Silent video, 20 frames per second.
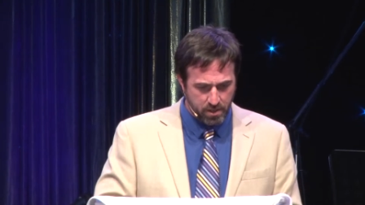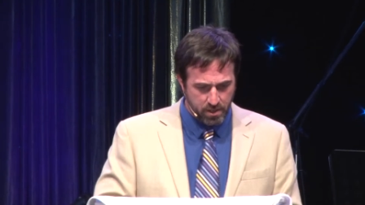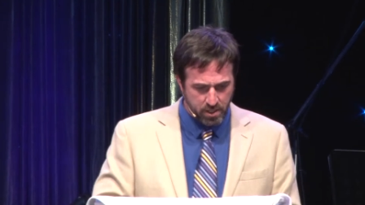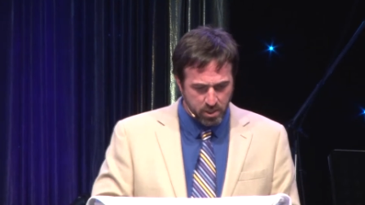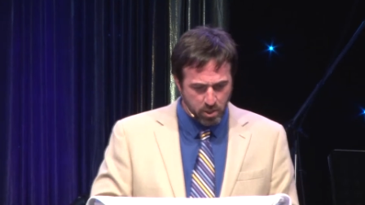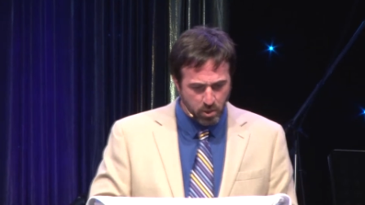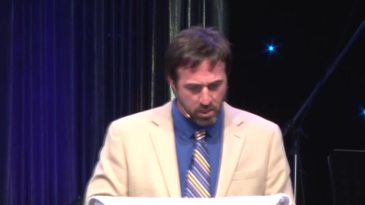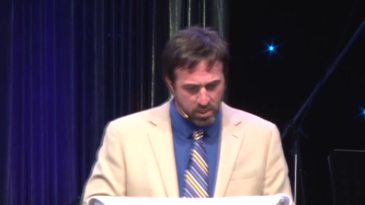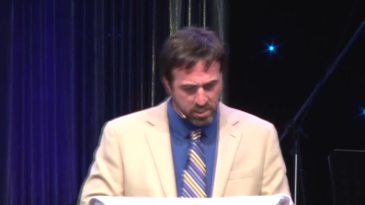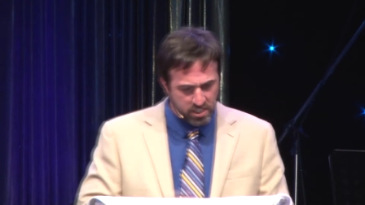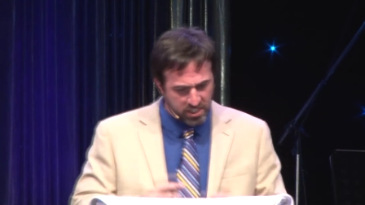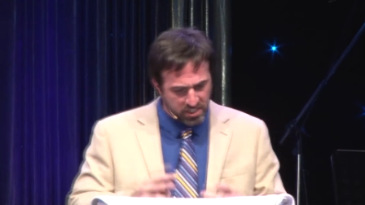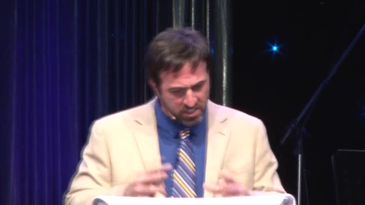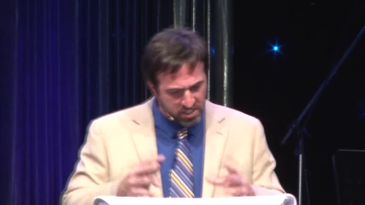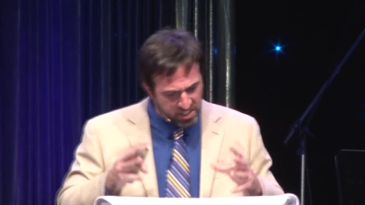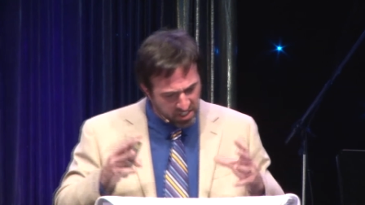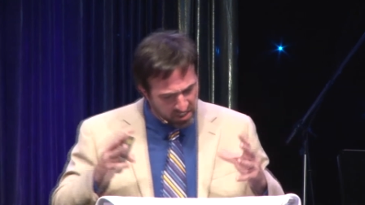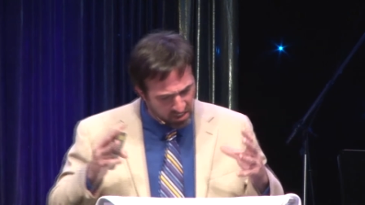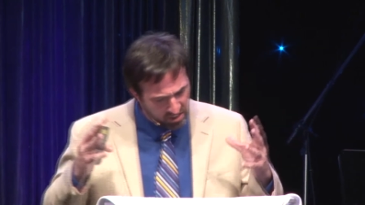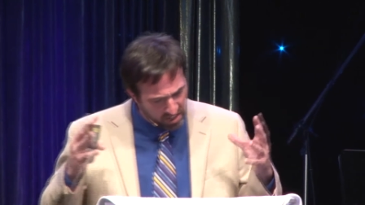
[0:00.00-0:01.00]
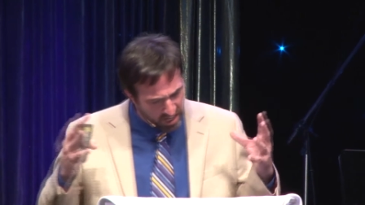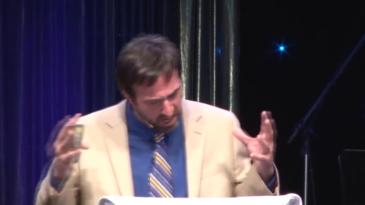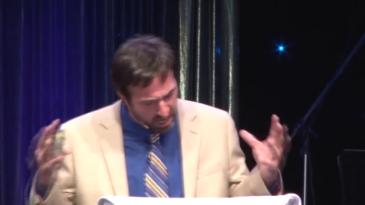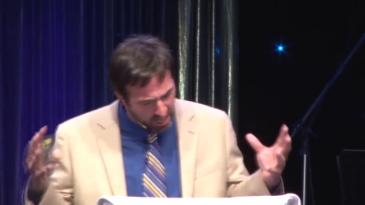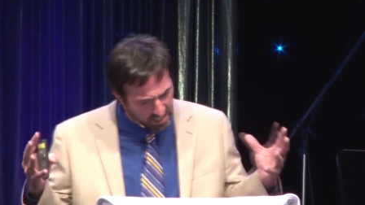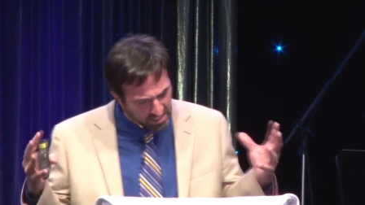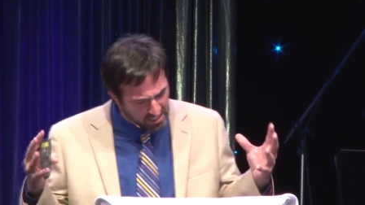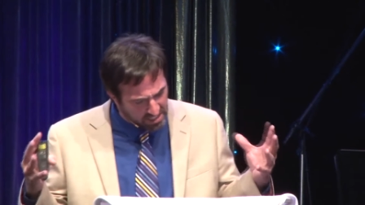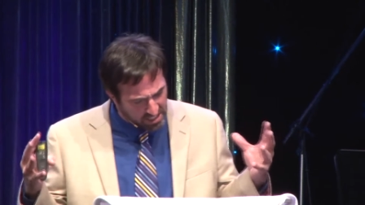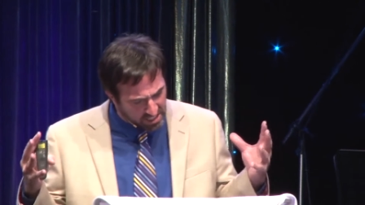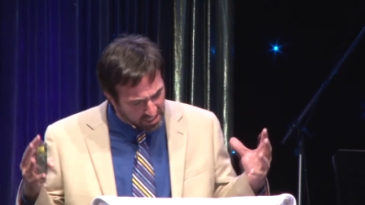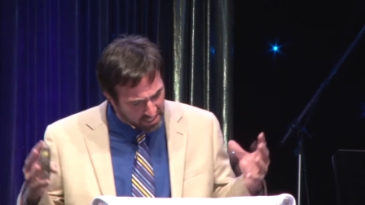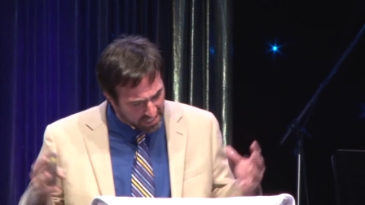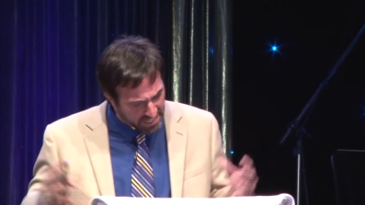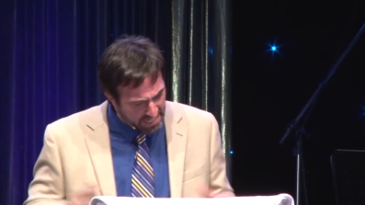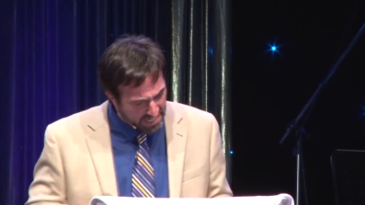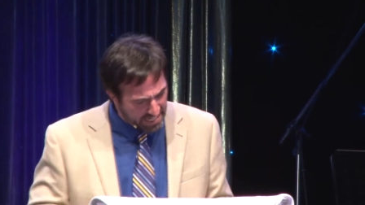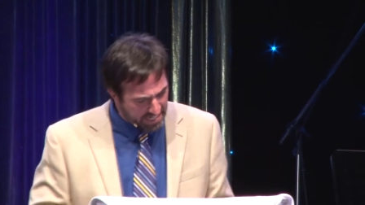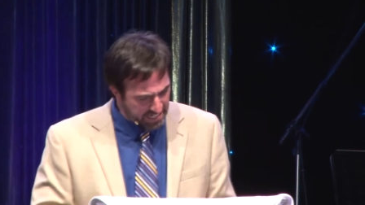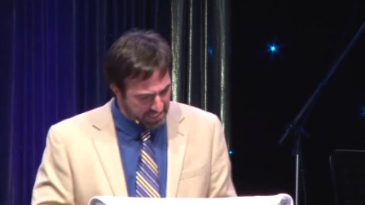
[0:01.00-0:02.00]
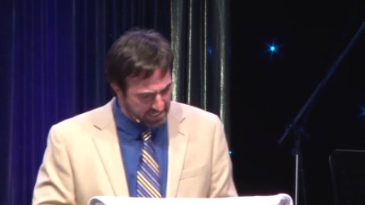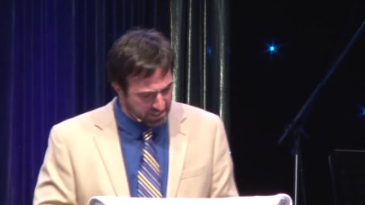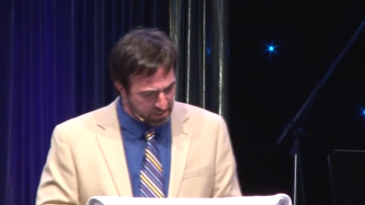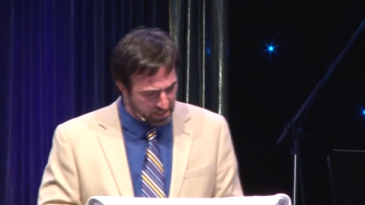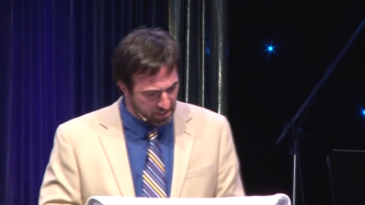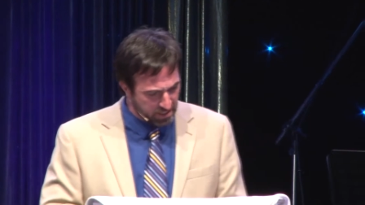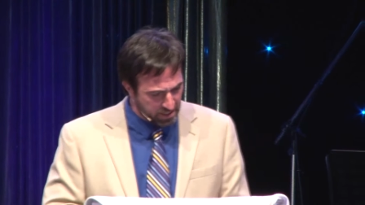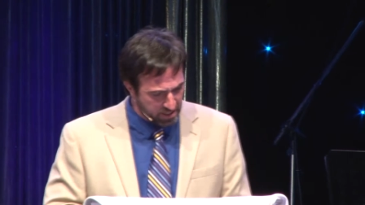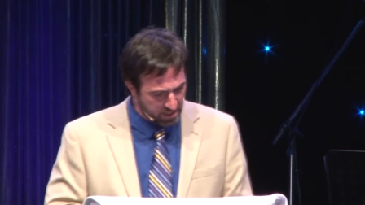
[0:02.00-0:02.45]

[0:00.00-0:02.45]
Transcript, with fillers: You were considered unclean.